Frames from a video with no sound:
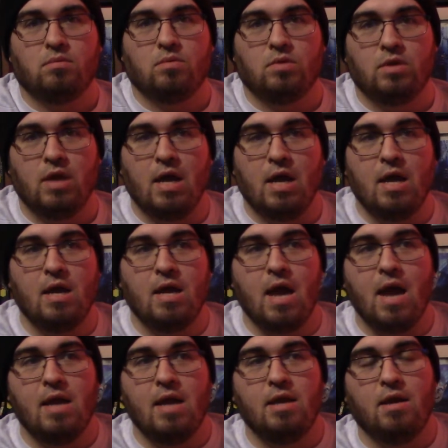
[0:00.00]
they
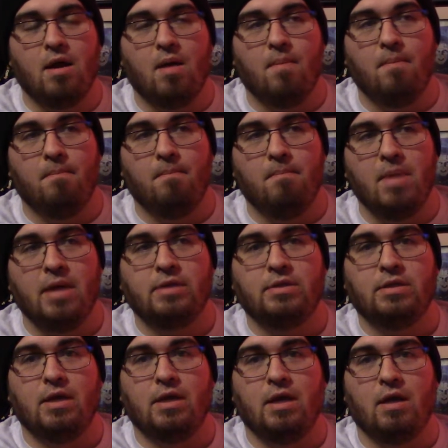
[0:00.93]
ended up
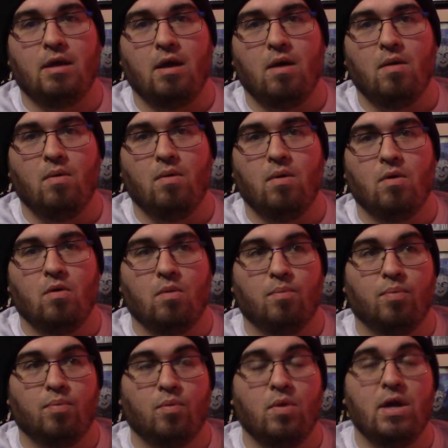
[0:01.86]
mixing or
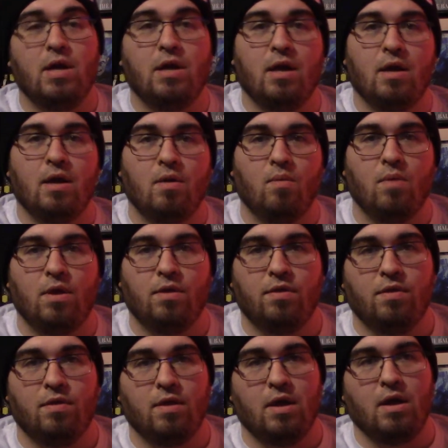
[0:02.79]
breeding
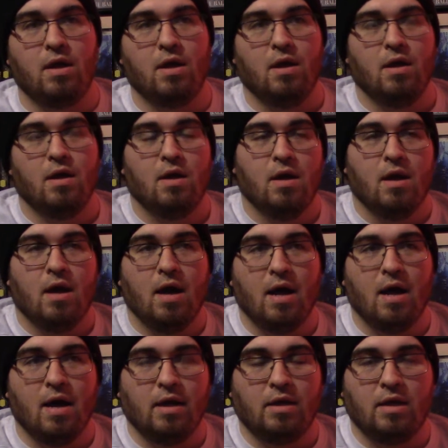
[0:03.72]
with the
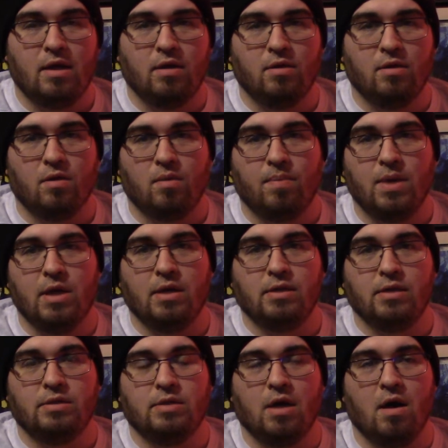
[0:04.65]
killer
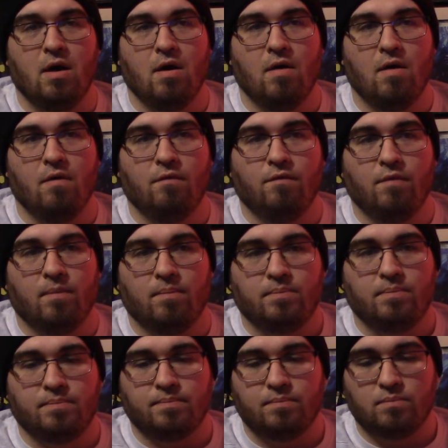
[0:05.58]
bees of,
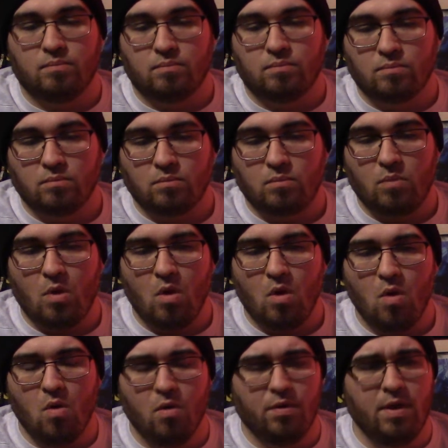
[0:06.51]

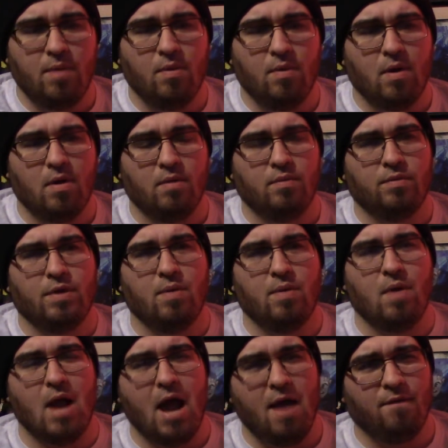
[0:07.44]
or they
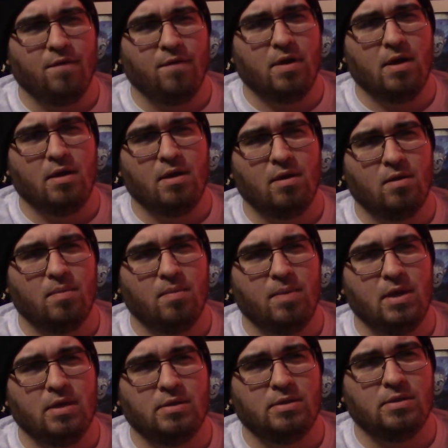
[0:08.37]
were African killer
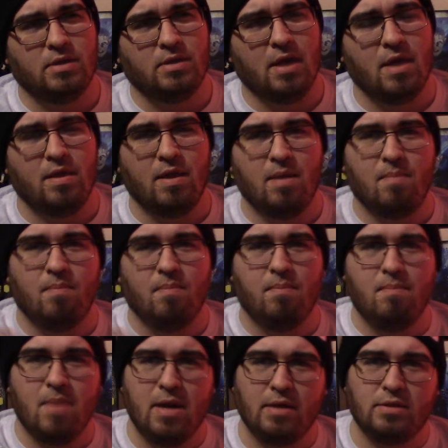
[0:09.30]
bees and they
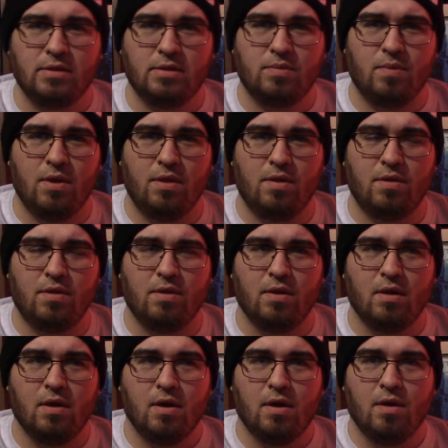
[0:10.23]
mixed with
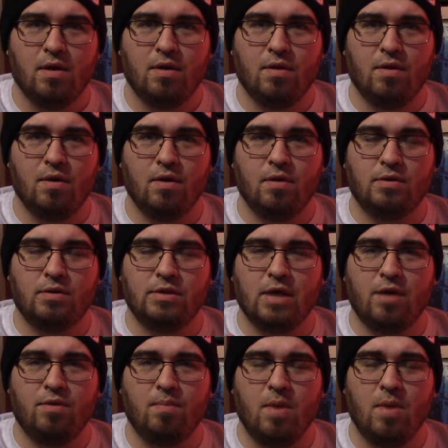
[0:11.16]
the
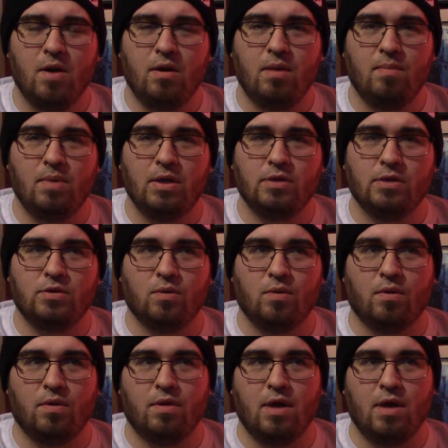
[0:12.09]
South American bees,
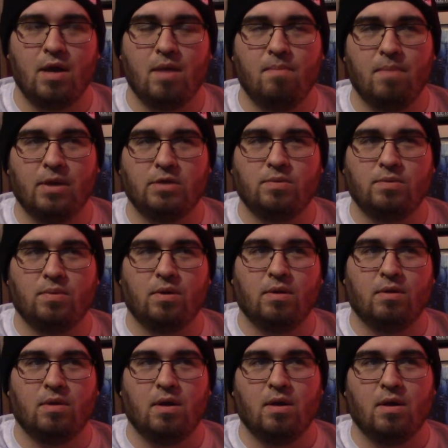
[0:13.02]
or they mixed
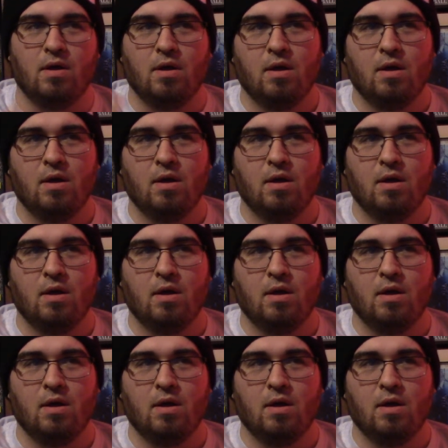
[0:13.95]
with the